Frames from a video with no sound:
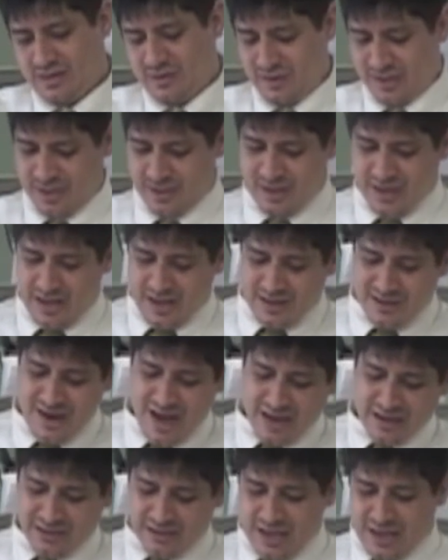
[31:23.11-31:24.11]
Then
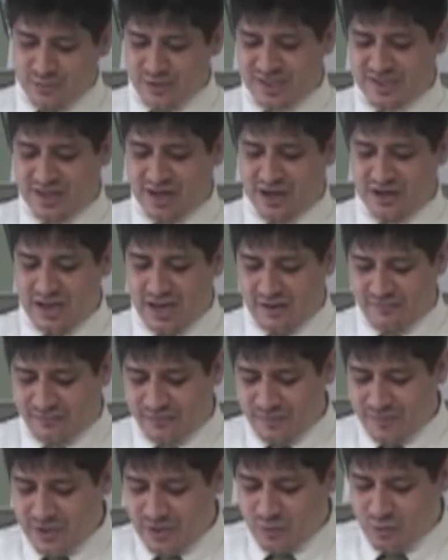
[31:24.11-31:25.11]
Nagaland was cut off
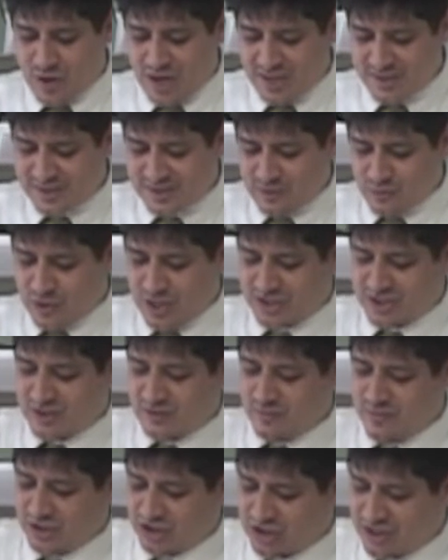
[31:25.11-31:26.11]
from the West and
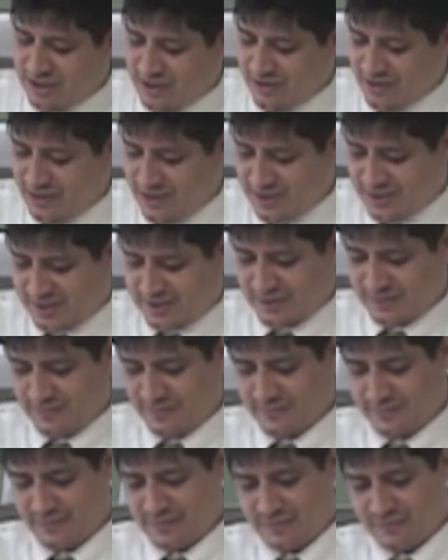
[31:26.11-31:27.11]
Western missionaries
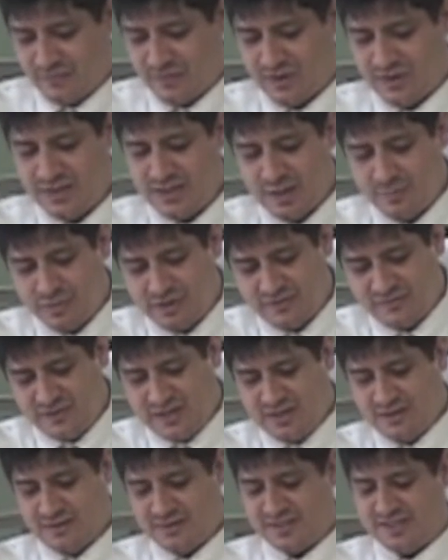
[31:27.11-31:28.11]
for a number of
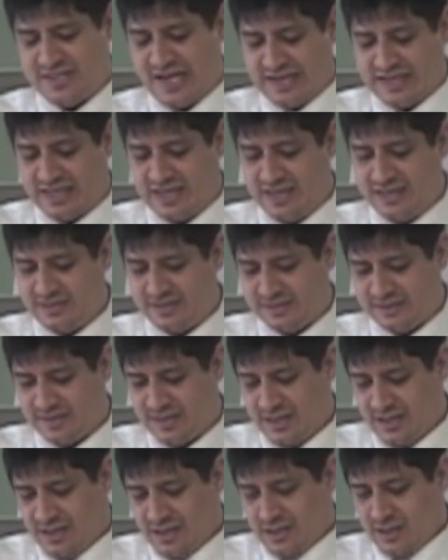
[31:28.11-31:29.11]
years, decades.
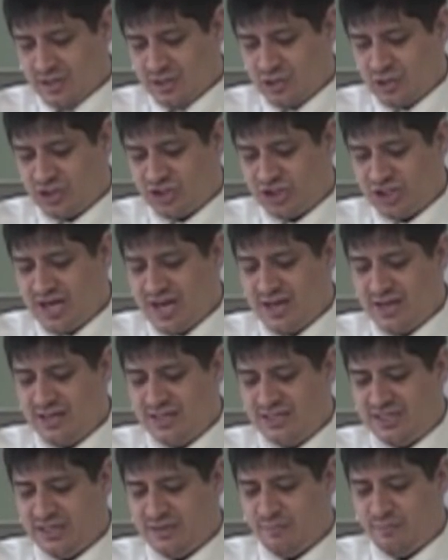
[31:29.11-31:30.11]
Christianity
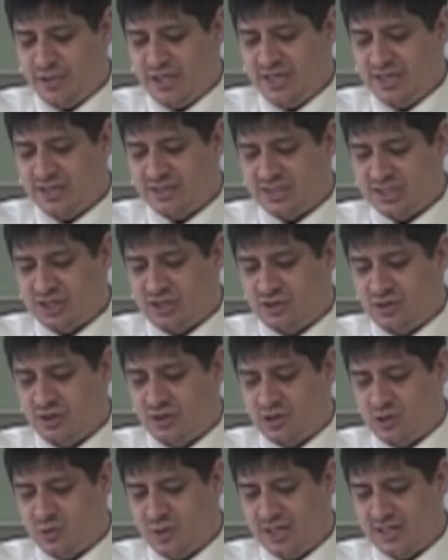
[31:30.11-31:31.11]
didn't begin to grow
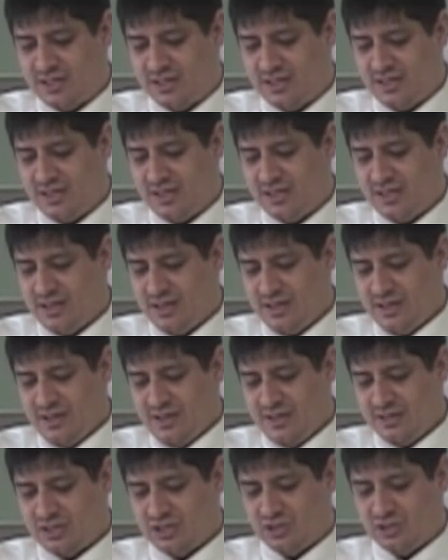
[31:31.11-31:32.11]
quickly
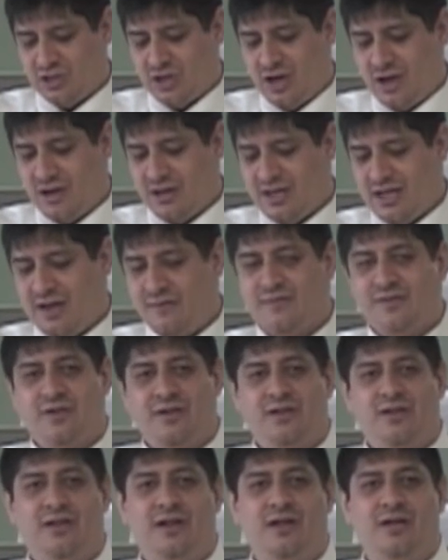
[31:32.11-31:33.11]
until long
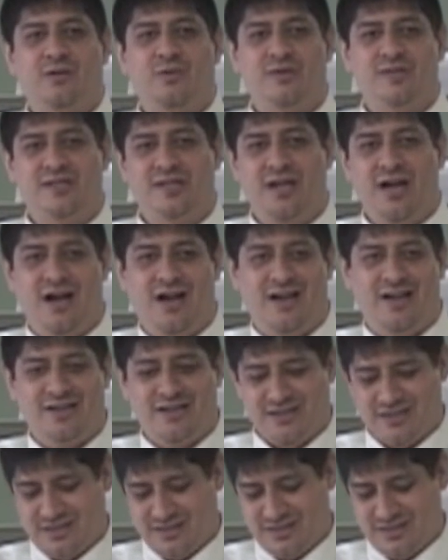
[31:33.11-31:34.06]
after Clark was gone,